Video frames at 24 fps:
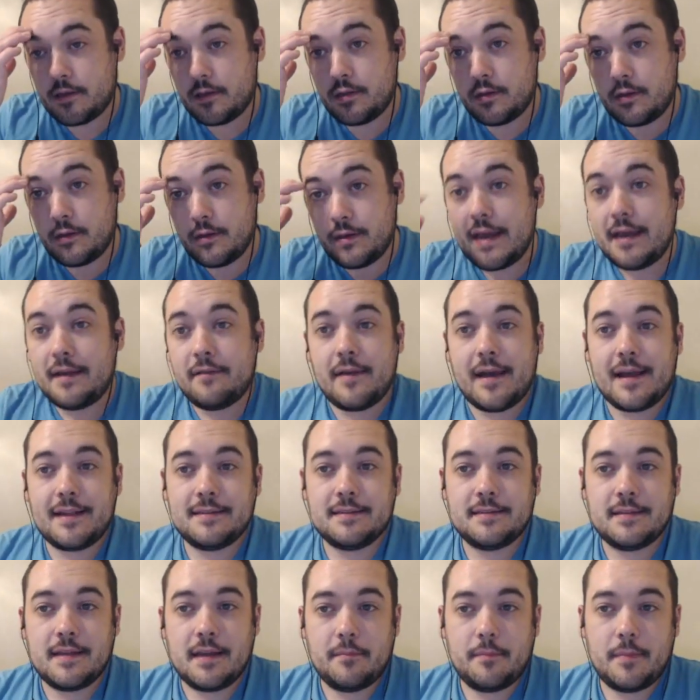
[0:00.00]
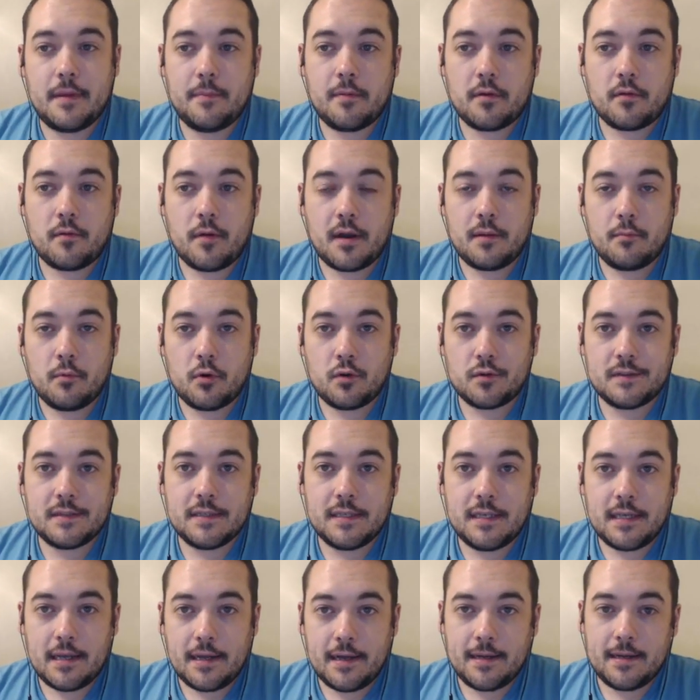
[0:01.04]
native ads that people are running,
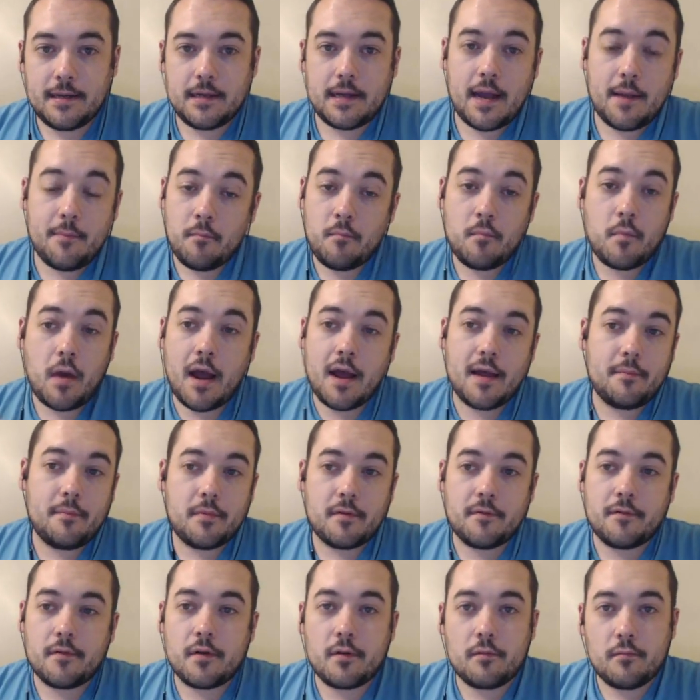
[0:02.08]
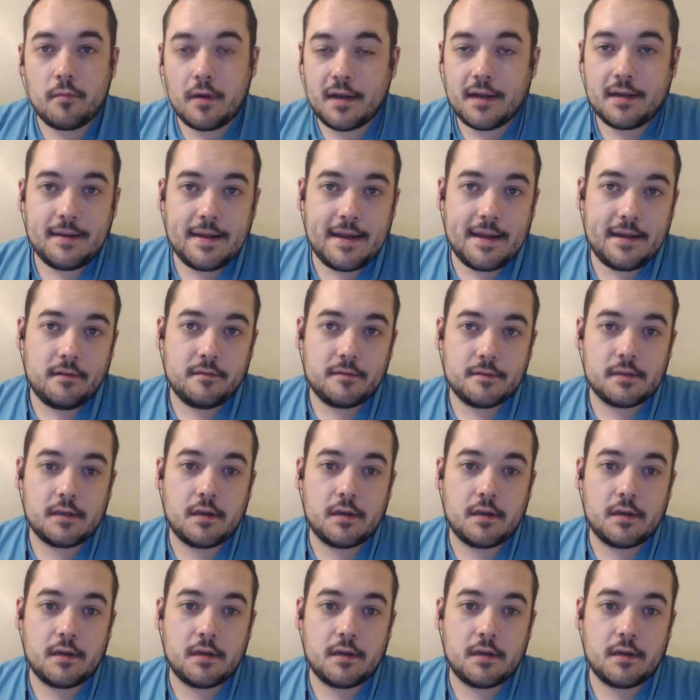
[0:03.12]
mostly I prefer running native.